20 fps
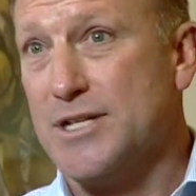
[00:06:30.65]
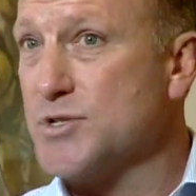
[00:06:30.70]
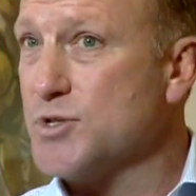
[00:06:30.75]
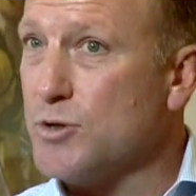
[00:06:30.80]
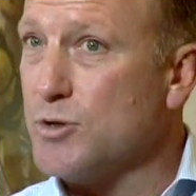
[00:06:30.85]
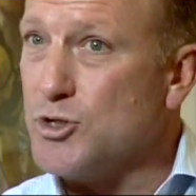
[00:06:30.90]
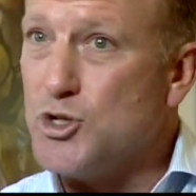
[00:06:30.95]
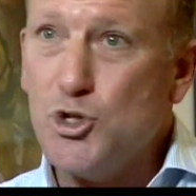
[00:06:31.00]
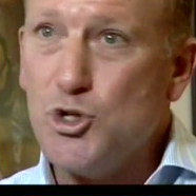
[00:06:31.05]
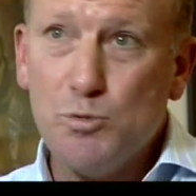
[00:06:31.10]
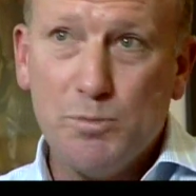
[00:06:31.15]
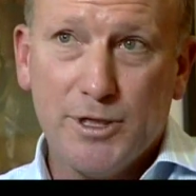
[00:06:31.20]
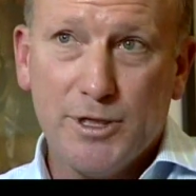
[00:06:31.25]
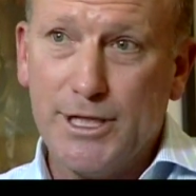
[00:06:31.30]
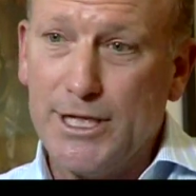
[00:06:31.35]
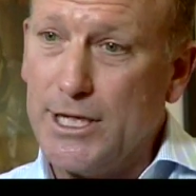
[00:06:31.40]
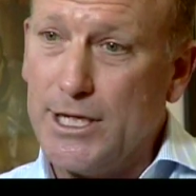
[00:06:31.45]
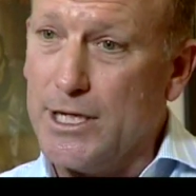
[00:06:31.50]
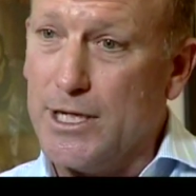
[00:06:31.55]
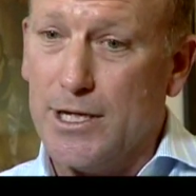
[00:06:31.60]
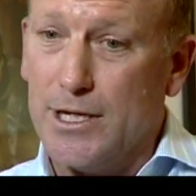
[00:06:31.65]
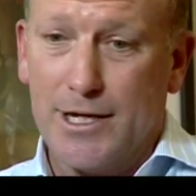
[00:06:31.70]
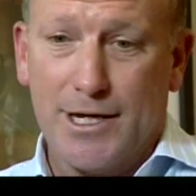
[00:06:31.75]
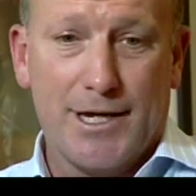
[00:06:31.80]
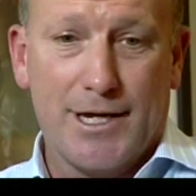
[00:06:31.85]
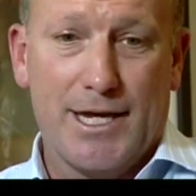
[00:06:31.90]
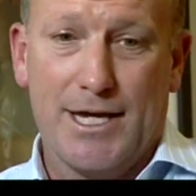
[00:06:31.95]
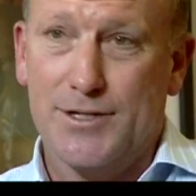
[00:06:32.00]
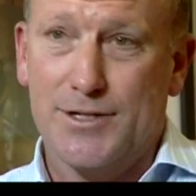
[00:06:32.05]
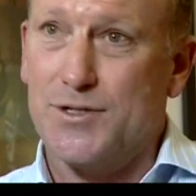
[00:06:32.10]
So Jubilee
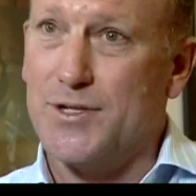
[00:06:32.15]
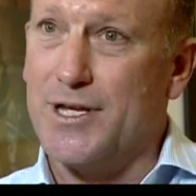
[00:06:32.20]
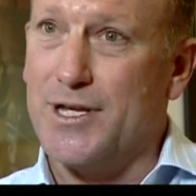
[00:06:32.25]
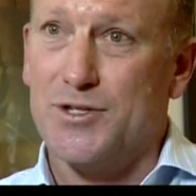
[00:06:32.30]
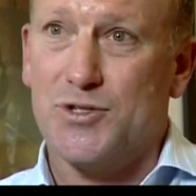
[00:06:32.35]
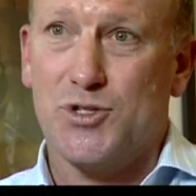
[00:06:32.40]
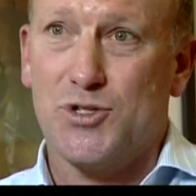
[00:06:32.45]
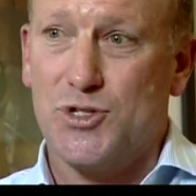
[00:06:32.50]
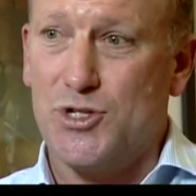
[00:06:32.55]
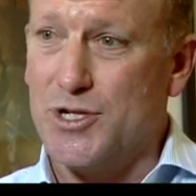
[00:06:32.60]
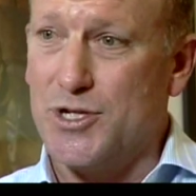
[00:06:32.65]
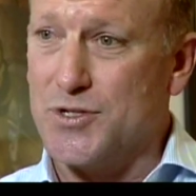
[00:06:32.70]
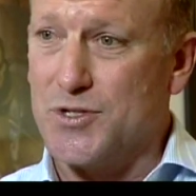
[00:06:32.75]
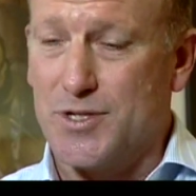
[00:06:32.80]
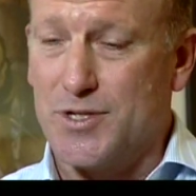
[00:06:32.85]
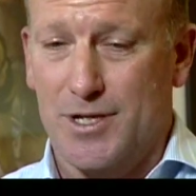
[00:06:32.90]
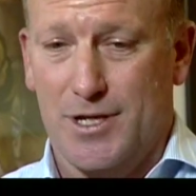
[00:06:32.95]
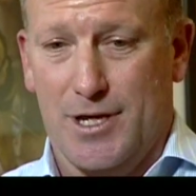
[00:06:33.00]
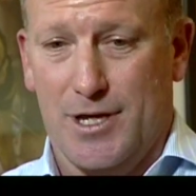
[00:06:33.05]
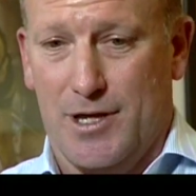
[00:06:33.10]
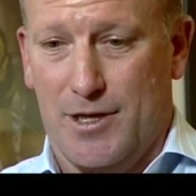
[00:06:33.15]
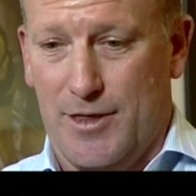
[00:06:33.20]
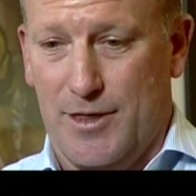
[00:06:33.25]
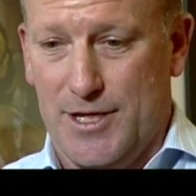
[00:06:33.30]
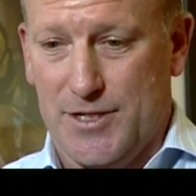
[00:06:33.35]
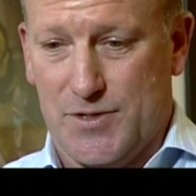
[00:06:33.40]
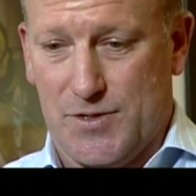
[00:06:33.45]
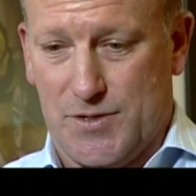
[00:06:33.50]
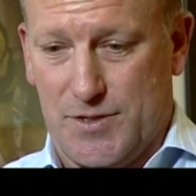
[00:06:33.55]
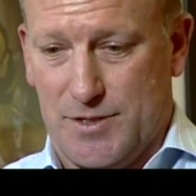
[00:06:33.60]
is, is just
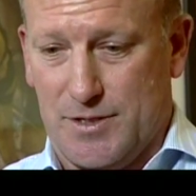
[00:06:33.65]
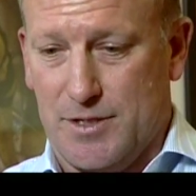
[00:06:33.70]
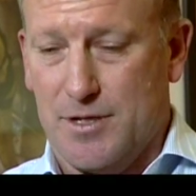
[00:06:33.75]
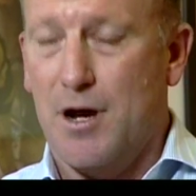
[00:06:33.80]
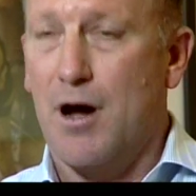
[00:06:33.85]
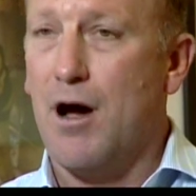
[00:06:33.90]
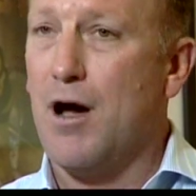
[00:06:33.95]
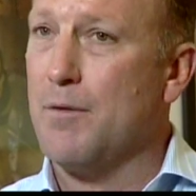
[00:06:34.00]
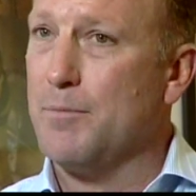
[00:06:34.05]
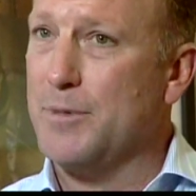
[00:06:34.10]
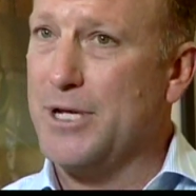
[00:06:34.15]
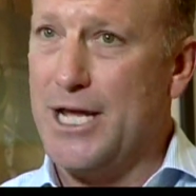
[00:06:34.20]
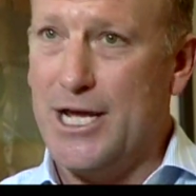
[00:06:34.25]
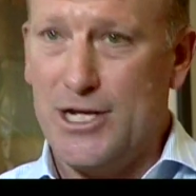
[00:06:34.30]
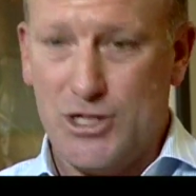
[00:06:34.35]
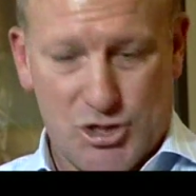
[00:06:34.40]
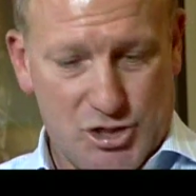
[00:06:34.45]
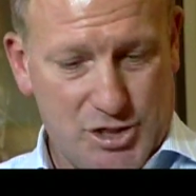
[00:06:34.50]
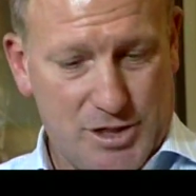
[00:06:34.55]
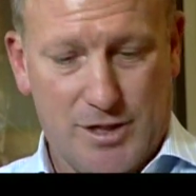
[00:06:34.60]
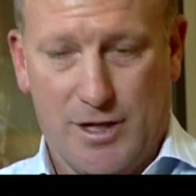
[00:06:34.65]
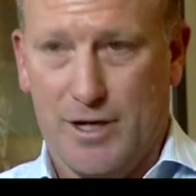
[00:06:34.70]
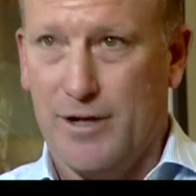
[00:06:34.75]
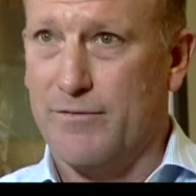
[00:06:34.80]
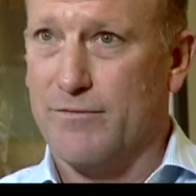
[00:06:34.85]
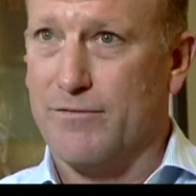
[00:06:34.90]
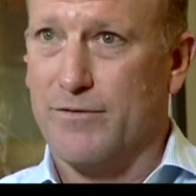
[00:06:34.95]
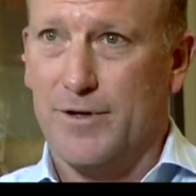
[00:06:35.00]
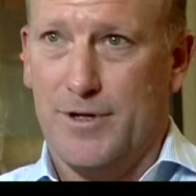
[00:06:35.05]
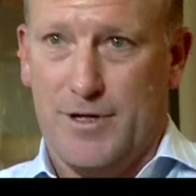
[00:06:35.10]
this combination
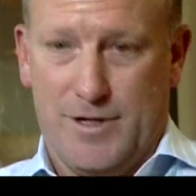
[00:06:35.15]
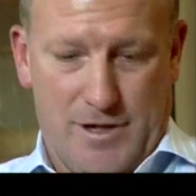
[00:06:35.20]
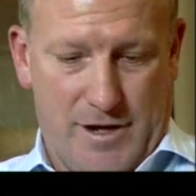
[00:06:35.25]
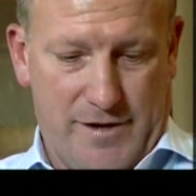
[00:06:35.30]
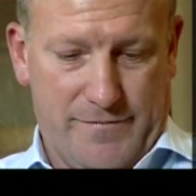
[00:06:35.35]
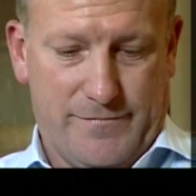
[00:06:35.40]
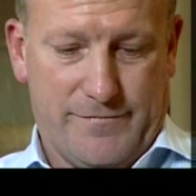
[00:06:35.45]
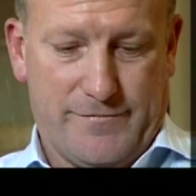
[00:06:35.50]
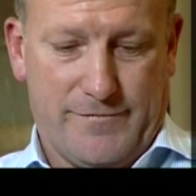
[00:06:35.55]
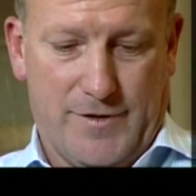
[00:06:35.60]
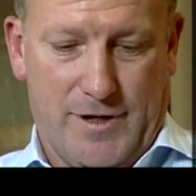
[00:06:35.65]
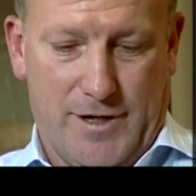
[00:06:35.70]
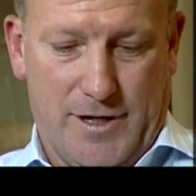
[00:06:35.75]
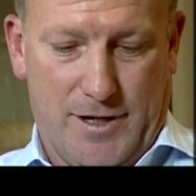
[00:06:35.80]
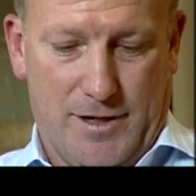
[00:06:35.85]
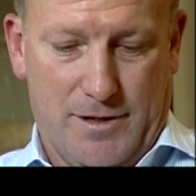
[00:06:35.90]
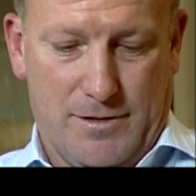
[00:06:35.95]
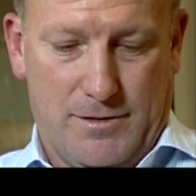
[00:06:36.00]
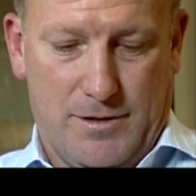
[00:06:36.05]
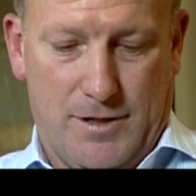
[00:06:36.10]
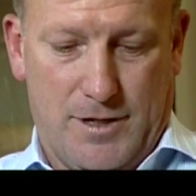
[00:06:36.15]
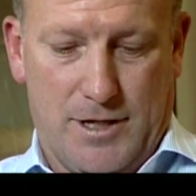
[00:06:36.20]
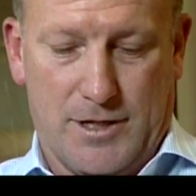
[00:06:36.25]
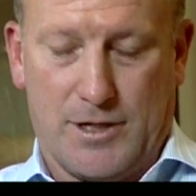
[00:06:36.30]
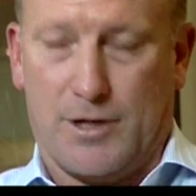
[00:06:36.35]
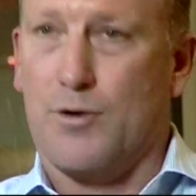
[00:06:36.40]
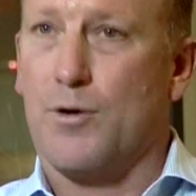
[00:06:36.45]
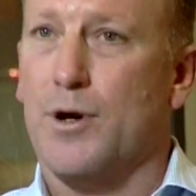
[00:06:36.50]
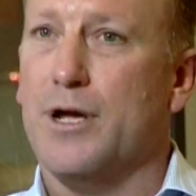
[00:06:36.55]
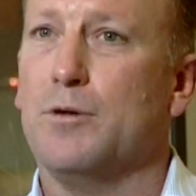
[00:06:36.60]
of, of uh,
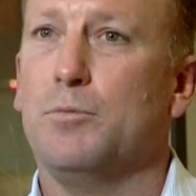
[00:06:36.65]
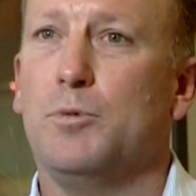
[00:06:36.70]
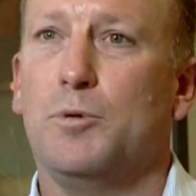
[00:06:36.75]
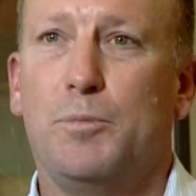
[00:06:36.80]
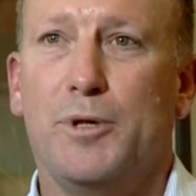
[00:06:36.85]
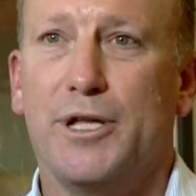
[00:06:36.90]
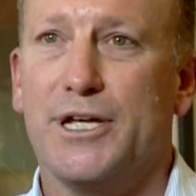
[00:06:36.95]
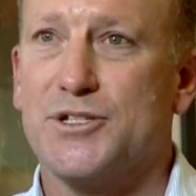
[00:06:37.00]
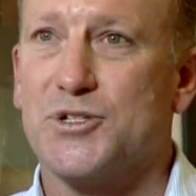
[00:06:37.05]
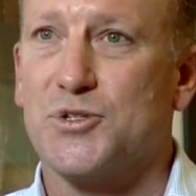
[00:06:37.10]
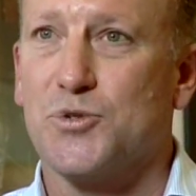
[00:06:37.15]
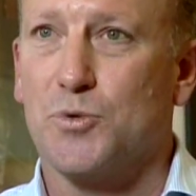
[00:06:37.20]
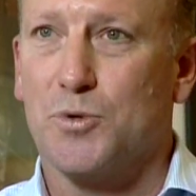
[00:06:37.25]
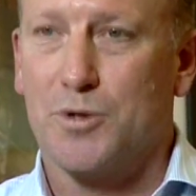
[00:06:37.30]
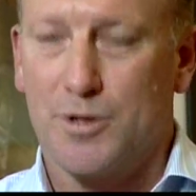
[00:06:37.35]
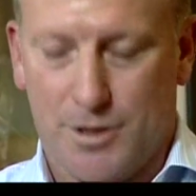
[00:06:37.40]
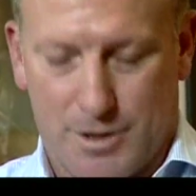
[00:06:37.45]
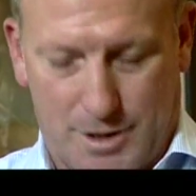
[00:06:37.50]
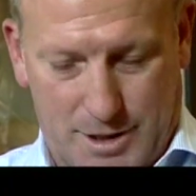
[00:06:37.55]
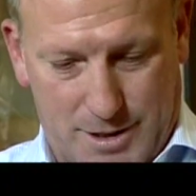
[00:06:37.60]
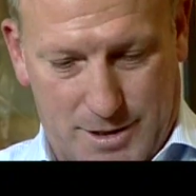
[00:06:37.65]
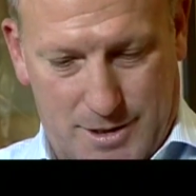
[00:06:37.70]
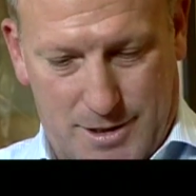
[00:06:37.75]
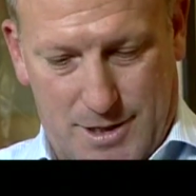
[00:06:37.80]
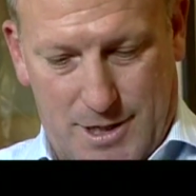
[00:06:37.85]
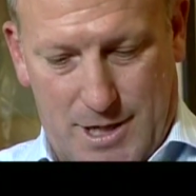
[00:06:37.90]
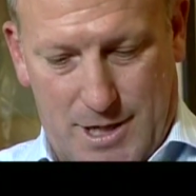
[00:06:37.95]
incredible place to work,